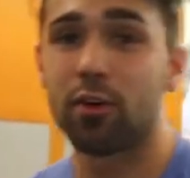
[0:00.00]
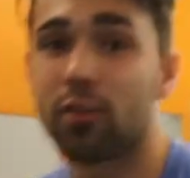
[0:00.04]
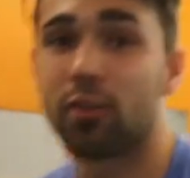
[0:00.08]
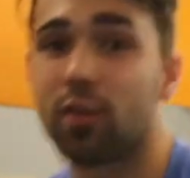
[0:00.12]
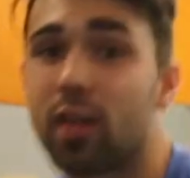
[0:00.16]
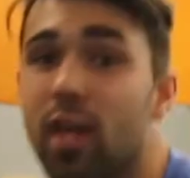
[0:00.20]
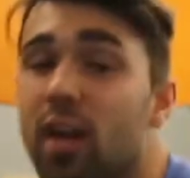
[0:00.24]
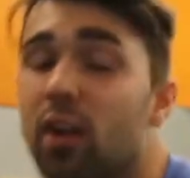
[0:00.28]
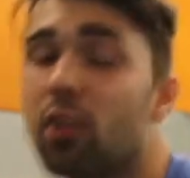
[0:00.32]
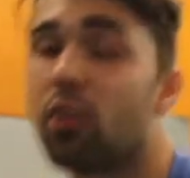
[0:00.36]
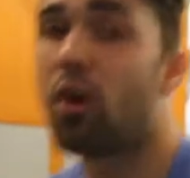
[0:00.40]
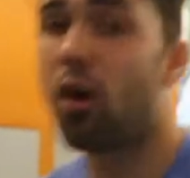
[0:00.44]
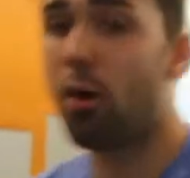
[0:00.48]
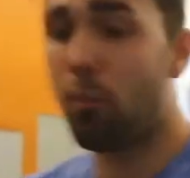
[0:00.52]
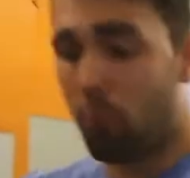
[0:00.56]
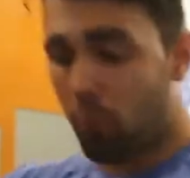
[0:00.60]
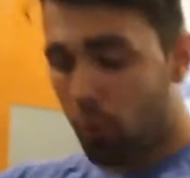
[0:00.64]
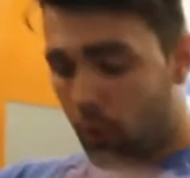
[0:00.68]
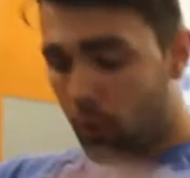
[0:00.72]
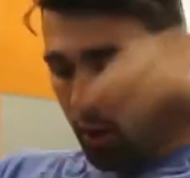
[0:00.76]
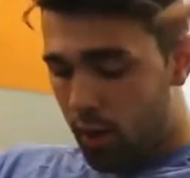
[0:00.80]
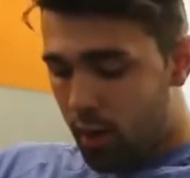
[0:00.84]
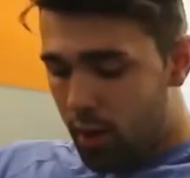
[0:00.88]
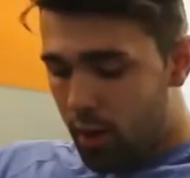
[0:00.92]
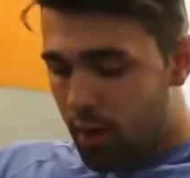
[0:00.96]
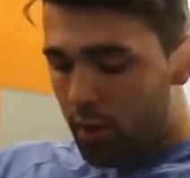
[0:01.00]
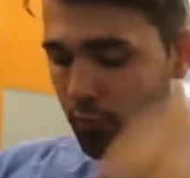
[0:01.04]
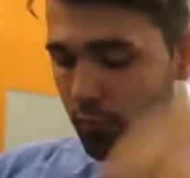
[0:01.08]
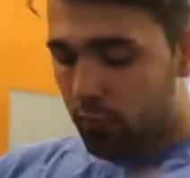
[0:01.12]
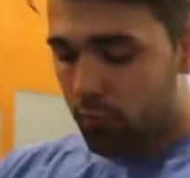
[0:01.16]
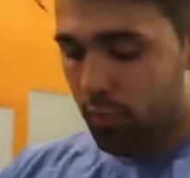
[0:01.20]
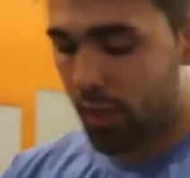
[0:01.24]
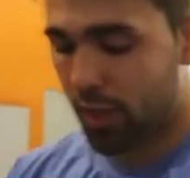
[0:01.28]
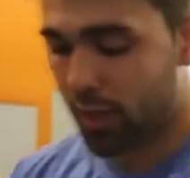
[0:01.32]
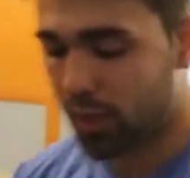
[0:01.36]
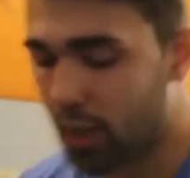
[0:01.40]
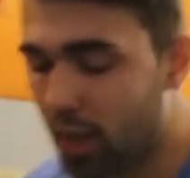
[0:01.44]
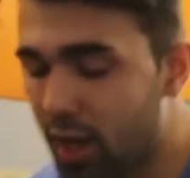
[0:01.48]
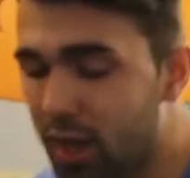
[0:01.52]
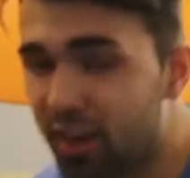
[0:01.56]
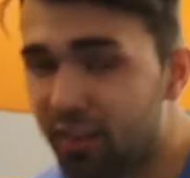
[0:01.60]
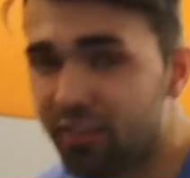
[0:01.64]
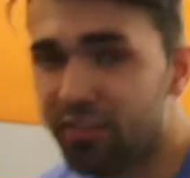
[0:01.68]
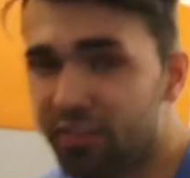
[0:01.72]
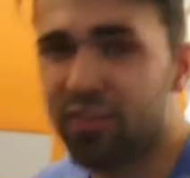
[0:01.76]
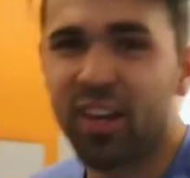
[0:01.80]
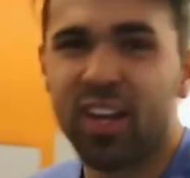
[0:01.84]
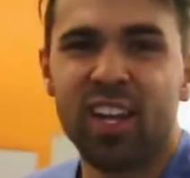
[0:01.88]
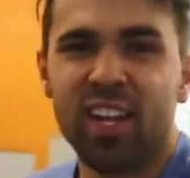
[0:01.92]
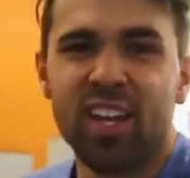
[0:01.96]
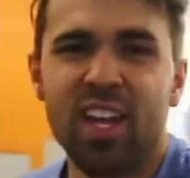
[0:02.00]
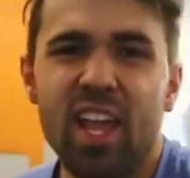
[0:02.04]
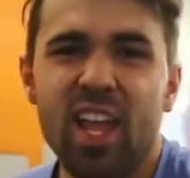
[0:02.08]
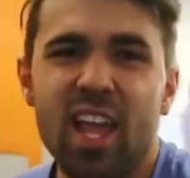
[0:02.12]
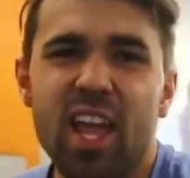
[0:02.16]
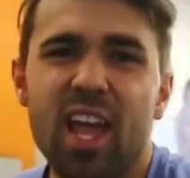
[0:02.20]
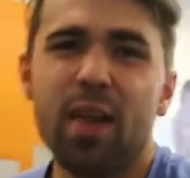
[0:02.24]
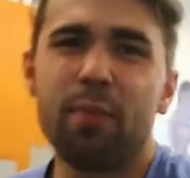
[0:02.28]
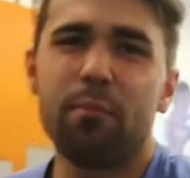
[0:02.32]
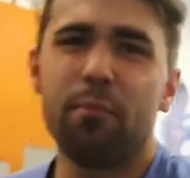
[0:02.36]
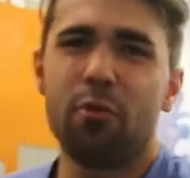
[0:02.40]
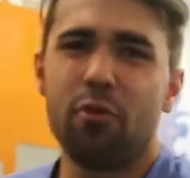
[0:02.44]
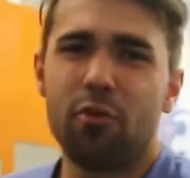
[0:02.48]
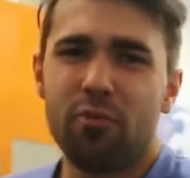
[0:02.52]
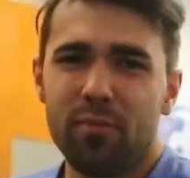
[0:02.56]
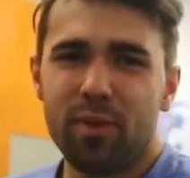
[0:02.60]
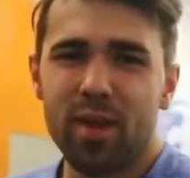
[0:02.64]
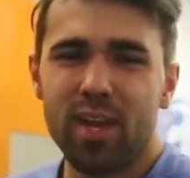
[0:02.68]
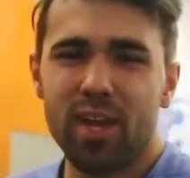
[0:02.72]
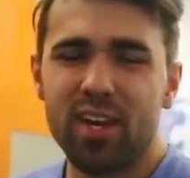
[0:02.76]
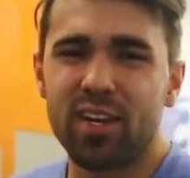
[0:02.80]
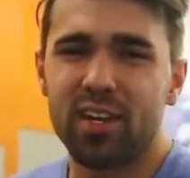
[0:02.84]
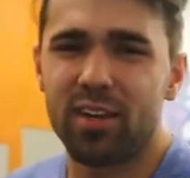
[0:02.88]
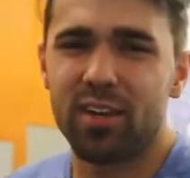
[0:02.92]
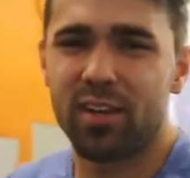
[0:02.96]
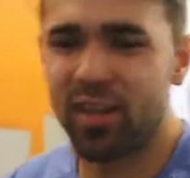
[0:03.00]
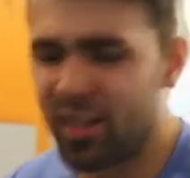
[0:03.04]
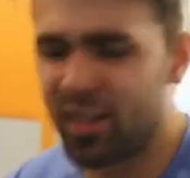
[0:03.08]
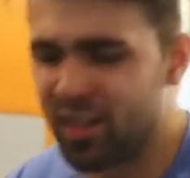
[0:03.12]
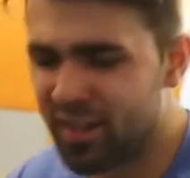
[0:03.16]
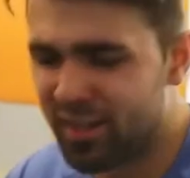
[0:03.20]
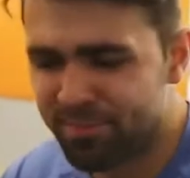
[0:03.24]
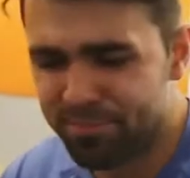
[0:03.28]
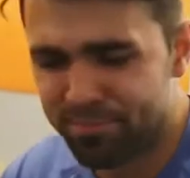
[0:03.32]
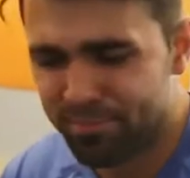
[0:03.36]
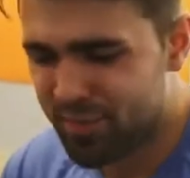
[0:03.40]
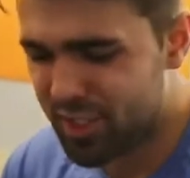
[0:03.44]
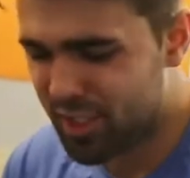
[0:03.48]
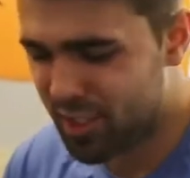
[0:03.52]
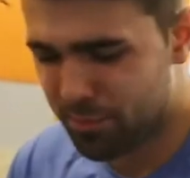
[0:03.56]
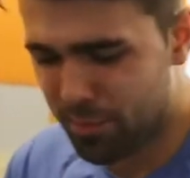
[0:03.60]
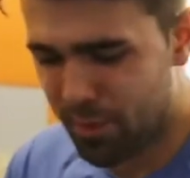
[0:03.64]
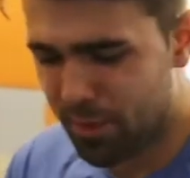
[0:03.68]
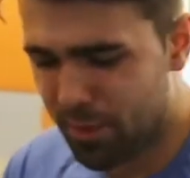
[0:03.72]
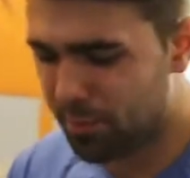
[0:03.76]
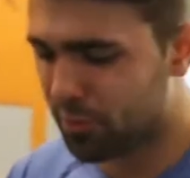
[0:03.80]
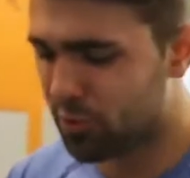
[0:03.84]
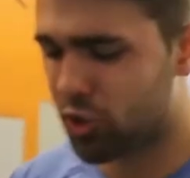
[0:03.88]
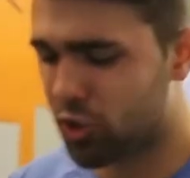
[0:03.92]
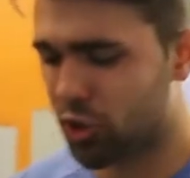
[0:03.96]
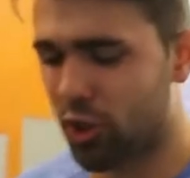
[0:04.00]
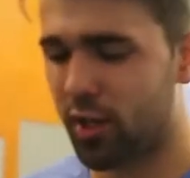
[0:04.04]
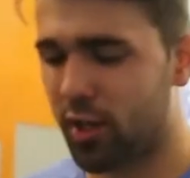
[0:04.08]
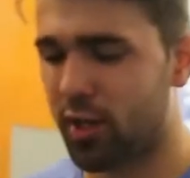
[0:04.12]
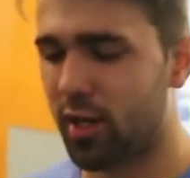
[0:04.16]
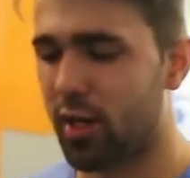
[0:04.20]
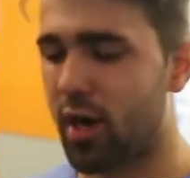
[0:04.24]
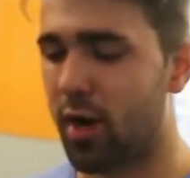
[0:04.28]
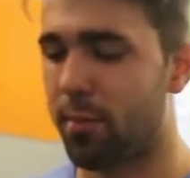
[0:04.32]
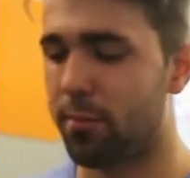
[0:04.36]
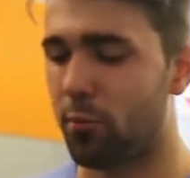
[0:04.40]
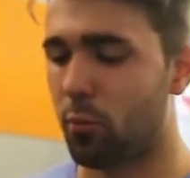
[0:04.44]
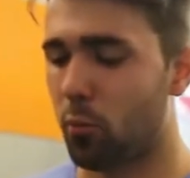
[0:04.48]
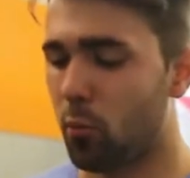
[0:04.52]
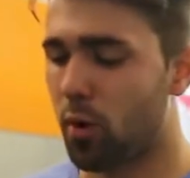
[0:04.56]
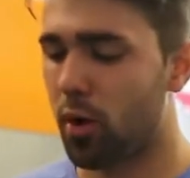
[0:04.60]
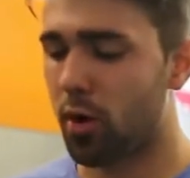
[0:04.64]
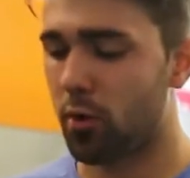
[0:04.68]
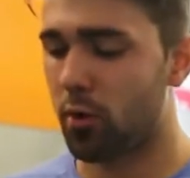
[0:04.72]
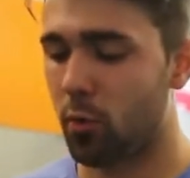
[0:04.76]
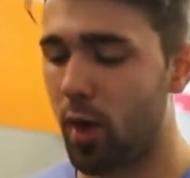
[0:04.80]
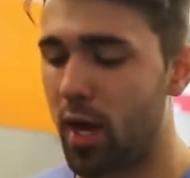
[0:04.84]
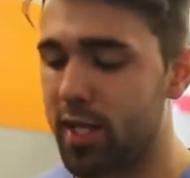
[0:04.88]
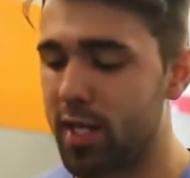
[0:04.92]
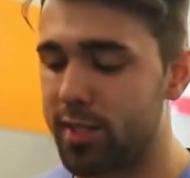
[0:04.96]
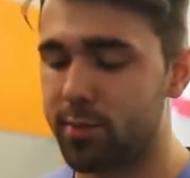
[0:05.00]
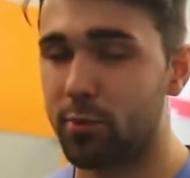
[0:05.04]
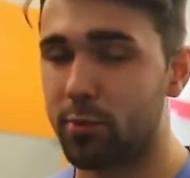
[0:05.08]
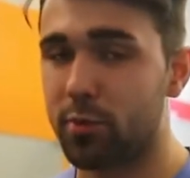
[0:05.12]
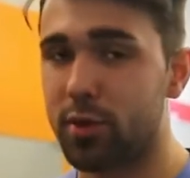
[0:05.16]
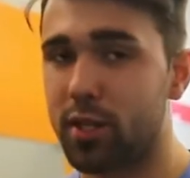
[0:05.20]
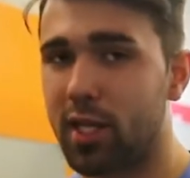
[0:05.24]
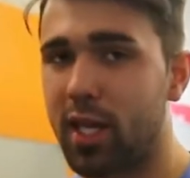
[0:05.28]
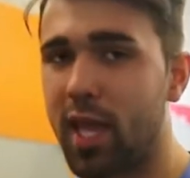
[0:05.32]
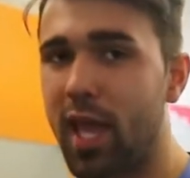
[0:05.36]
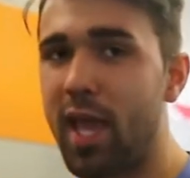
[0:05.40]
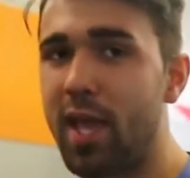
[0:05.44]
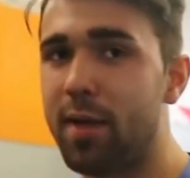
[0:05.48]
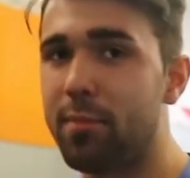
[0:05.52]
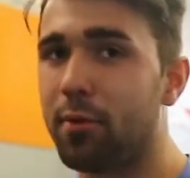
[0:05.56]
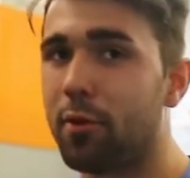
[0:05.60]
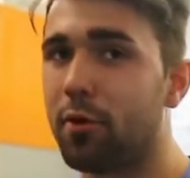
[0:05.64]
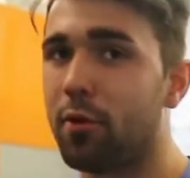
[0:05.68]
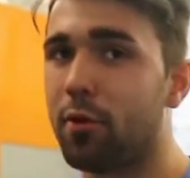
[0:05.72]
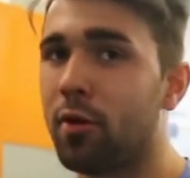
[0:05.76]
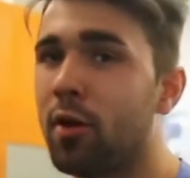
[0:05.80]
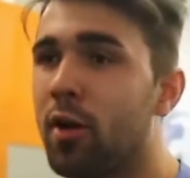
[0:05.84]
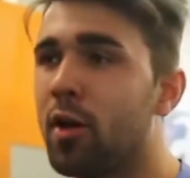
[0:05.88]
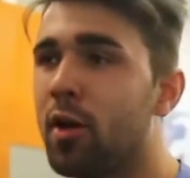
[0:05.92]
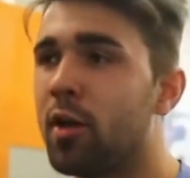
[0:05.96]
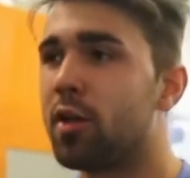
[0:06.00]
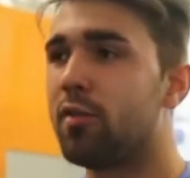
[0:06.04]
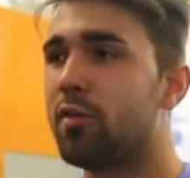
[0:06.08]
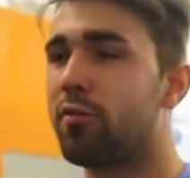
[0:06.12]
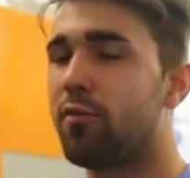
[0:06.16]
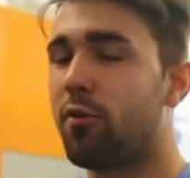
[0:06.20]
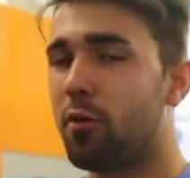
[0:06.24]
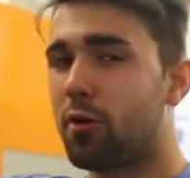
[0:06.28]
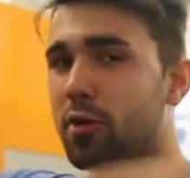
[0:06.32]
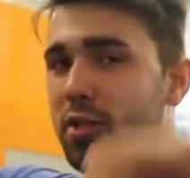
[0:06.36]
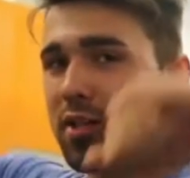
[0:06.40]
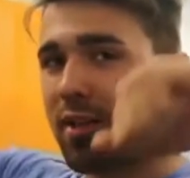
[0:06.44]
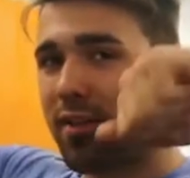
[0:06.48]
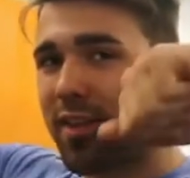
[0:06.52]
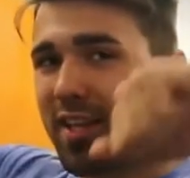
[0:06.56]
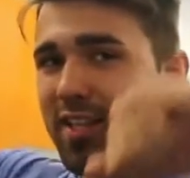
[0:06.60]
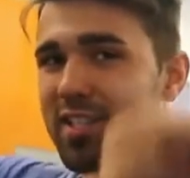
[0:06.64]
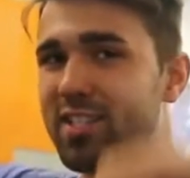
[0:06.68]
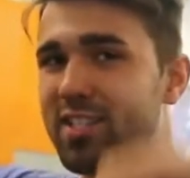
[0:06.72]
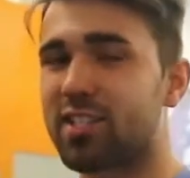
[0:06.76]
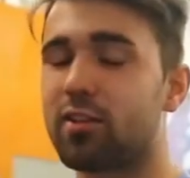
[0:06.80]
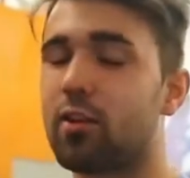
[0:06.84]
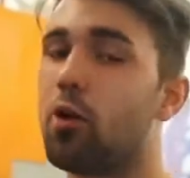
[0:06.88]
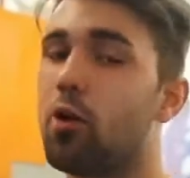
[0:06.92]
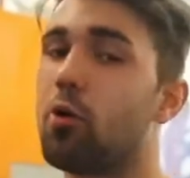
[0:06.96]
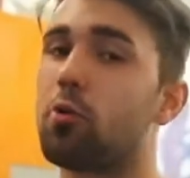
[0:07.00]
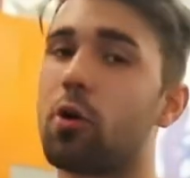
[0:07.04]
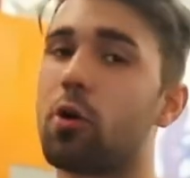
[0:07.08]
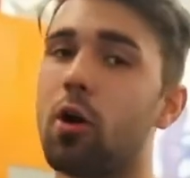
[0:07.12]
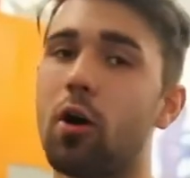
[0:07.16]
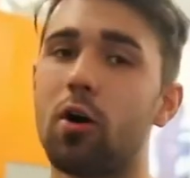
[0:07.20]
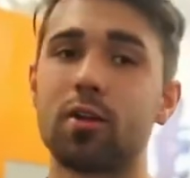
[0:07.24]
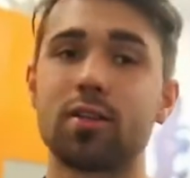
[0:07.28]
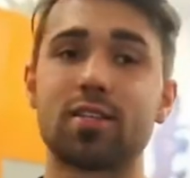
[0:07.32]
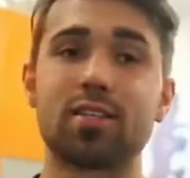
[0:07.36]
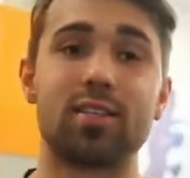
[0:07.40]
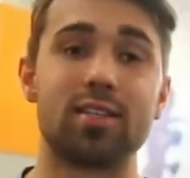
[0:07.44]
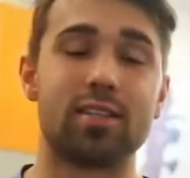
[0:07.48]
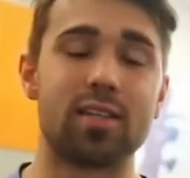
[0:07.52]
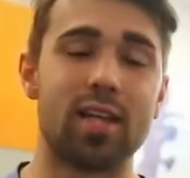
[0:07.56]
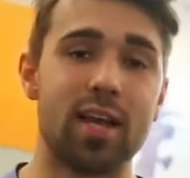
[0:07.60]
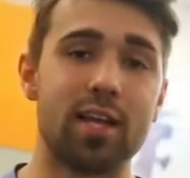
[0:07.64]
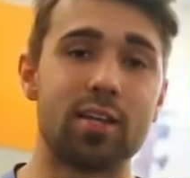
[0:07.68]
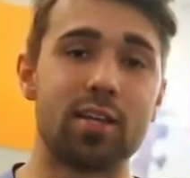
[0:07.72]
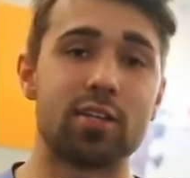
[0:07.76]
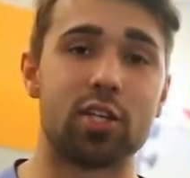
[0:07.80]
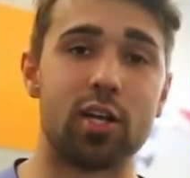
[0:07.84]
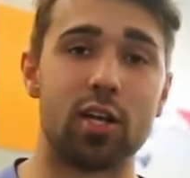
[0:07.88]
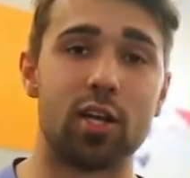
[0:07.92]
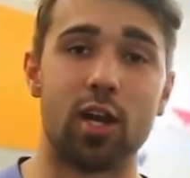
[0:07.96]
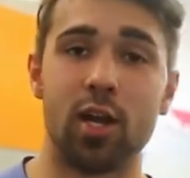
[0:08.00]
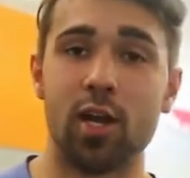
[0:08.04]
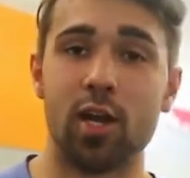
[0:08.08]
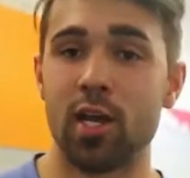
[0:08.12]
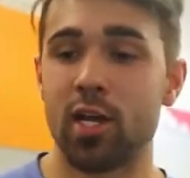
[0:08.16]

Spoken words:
You'll get a lot more like kind of hip movement and just people jerking up in weird ways. But with the cable, focus on that slow constant tension.